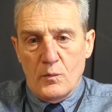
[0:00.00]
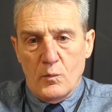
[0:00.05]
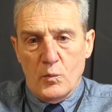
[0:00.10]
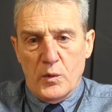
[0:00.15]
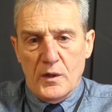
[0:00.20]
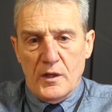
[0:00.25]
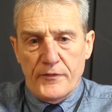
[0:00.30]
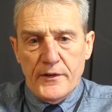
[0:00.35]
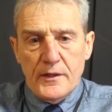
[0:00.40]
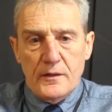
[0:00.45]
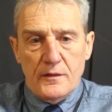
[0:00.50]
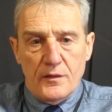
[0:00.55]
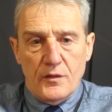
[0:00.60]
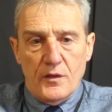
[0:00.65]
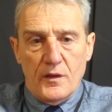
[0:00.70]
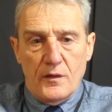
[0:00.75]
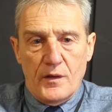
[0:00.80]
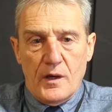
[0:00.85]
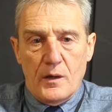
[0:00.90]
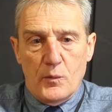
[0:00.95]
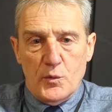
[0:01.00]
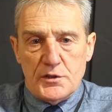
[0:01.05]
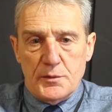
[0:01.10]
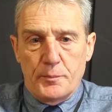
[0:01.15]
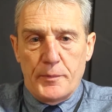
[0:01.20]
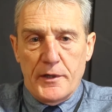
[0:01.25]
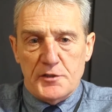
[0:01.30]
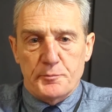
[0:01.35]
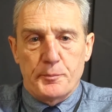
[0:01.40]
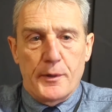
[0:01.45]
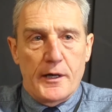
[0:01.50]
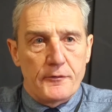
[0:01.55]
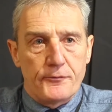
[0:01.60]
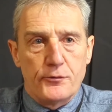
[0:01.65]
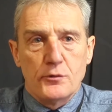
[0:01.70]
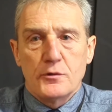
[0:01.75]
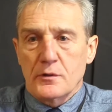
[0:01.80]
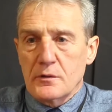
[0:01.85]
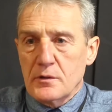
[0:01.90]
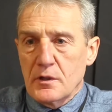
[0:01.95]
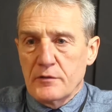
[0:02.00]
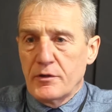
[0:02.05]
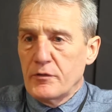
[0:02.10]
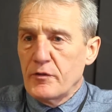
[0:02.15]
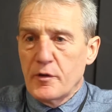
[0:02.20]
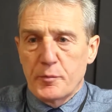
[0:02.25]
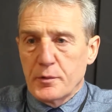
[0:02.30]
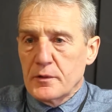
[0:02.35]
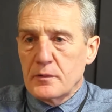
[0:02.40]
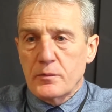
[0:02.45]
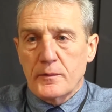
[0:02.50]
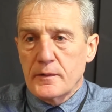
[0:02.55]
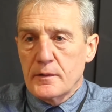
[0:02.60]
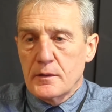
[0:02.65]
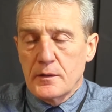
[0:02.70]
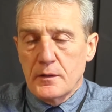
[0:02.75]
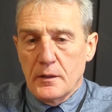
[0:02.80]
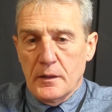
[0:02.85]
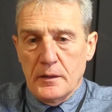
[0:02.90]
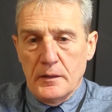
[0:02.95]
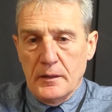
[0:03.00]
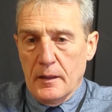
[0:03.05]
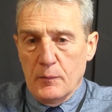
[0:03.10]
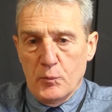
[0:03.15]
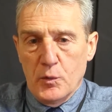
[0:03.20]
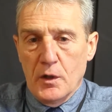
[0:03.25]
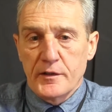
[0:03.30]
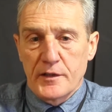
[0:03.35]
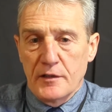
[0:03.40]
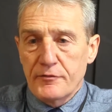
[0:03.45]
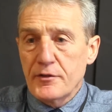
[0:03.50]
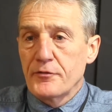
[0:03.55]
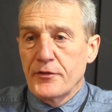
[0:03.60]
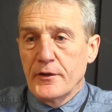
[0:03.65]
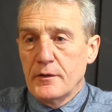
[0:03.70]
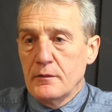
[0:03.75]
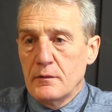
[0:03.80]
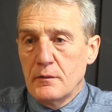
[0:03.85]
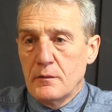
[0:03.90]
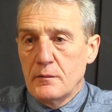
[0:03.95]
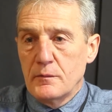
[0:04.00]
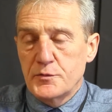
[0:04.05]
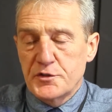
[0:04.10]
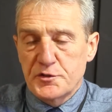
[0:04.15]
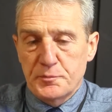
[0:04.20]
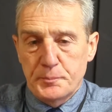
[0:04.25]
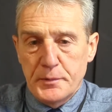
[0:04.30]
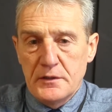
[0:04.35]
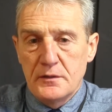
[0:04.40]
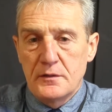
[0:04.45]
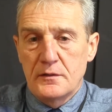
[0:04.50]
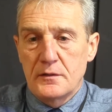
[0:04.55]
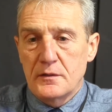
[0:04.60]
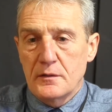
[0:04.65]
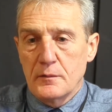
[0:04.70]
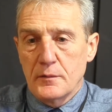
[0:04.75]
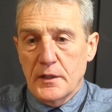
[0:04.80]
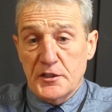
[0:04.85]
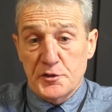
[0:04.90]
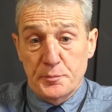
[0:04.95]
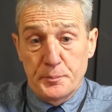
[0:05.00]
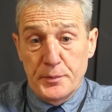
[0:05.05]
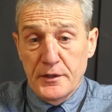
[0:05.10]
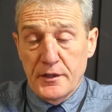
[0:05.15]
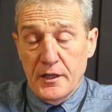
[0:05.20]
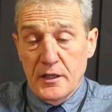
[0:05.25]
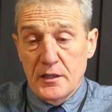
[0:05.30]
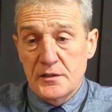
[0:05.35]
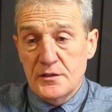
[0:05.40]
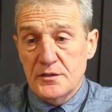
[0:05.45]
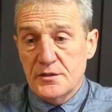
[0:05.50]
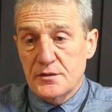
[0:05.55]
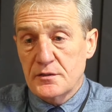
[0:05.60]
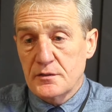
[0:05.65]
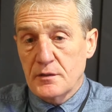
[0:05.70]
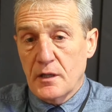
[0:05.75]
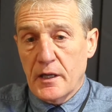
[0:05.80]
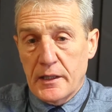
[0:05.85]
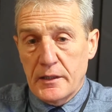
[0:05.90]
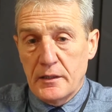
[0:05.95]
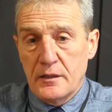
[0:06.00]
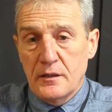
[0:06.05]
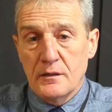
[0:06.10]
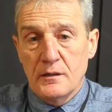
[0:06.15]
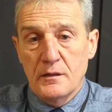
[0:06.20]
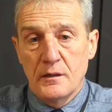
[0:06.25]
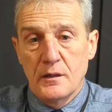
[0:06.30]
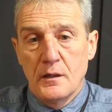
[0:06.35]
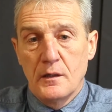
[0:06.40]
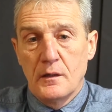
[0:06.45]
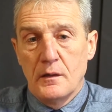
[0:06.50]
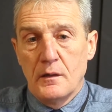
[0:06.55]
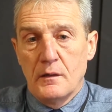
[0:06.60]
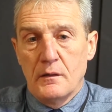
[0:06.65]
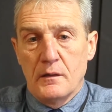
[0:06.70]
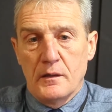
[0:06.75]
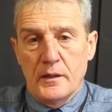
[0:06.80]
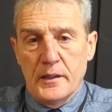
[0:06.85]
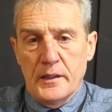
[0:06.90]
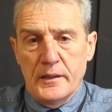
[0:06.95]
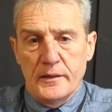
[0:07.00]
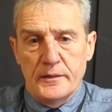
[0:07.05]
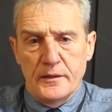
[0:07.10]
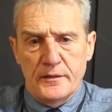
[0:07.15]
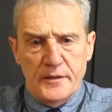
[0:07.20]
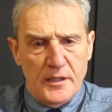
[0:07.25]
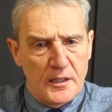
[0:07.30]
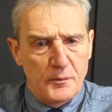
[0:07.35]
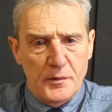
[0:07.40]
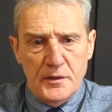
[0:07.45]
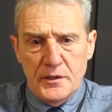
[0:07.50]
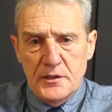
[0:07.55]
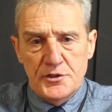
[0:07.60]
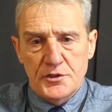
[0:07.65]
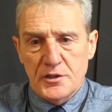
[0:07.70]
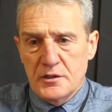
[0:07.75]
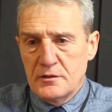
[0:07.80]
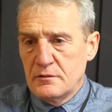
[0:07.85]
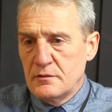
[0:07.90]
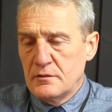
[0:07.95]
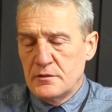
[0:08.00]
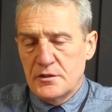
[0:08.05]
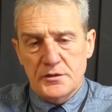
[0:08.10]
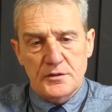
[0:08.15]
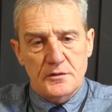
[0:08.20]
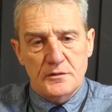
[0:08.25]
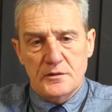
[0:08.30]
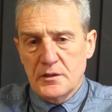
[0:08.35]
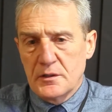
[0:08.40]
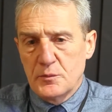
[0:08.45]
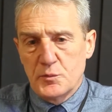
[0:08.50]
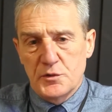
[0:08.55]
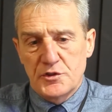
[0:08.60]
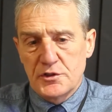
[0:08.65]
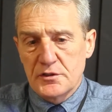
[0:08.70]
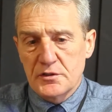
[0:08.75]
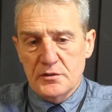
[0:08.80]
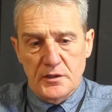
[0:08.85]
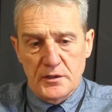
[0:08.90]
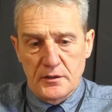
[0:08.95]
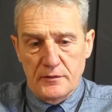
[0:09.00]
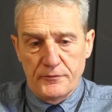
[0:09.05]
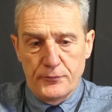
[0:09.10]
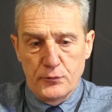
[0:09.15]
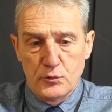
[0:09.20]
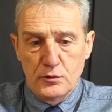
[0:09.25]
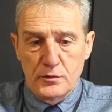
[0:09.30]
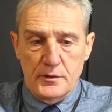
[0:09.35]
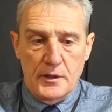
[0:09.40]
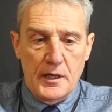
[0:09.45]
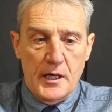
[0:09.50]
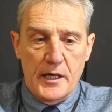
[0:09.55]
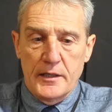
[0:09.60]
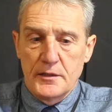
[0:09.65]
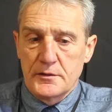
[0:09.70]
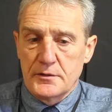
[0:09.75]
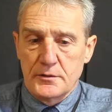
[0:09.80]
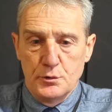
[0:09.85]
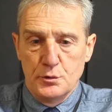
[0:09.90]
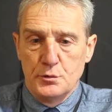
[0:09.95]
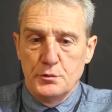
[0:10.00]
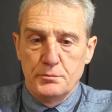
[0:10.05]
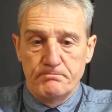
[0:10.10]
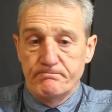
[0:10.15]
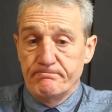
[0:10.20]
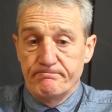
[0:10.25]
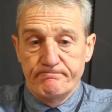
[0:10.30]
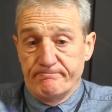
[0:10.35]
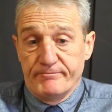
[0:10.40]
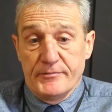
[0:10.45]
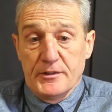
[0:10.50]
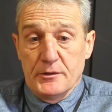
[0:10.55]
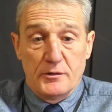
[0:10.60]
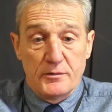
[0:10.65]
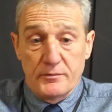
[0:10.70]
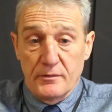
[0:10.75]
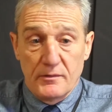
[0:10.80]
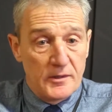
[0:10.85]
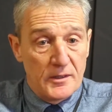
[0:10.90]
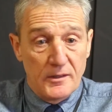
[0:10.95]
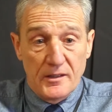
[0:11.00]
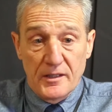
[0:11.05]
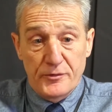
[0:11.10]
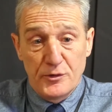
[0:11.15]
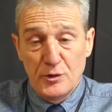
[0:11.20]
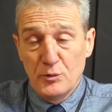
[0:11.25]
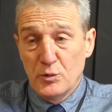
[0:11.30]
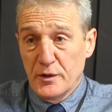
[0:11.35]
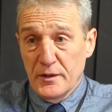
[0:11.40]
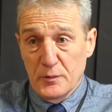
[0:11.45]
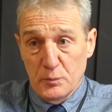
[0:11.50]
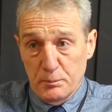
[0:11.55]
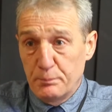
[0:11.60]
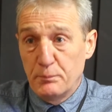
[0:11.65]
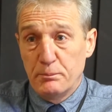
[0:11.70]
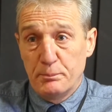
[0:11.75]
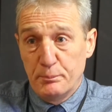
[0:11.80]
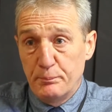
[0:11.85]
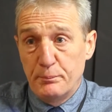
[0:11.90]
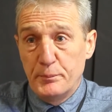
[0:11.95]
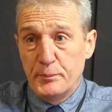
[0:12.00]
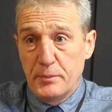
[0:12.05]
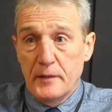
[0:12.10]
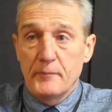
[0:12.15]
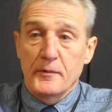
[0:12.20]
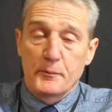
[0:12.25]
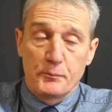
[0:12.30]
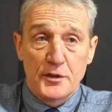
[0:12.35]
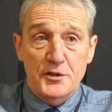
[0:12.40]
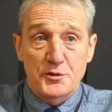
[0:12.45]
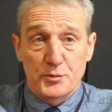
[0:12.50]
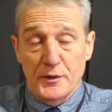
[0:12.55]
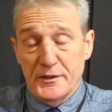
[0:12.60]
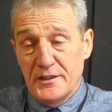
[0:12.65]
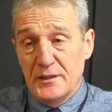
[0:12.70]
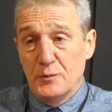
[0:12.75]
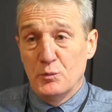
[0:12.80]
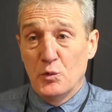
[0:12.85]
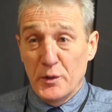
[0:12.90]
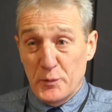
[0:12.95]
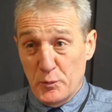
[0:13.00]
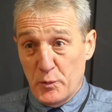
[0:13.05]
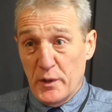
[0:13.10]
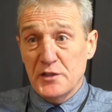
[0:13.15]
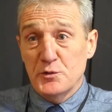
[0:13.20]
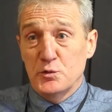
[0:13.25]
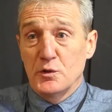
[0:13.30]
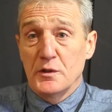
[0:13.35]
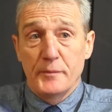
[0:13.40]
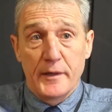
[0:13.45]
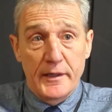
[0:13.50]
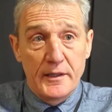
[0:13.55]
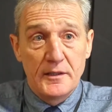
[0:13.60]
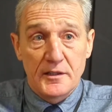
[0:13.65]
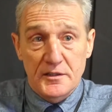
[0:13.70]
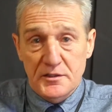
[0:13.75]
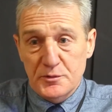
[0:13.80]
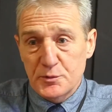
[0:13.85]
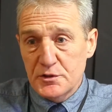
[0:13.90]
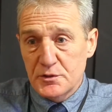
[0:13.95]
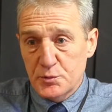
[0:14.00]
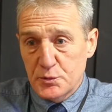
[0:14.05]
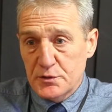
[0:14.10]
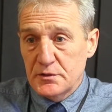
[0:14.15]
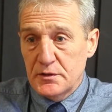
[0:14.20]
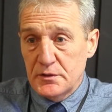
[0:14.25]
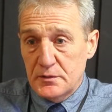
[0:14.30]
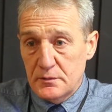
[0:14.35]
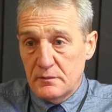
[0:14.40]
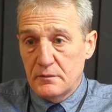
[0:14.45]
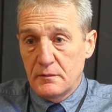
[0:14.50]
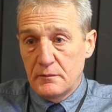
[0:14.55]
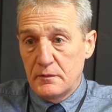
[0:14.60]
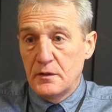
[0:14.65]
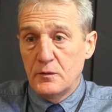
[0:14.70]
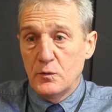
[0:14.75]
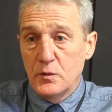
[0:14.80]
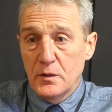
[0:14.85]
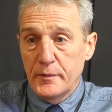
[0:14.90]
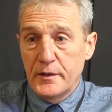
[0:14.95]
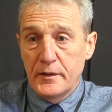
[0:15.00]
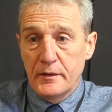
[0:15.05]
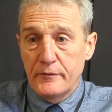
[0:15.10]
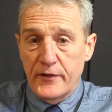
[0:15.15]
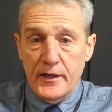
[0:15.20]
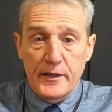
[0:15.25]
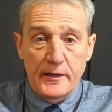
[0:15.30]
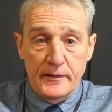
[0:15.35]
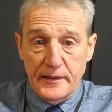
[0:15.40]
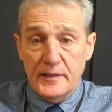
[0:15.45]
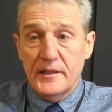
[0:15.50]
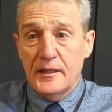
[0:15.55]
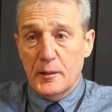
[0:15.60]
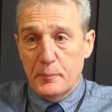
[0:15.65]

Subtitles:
Well, I think that was the best back four I've ever played, and we had everything: speed, experience, height, determination. It was just like four guys who, if you want to. Plus, we had Ian Westwater behind us, which wasn't, you know what I mean. If anything did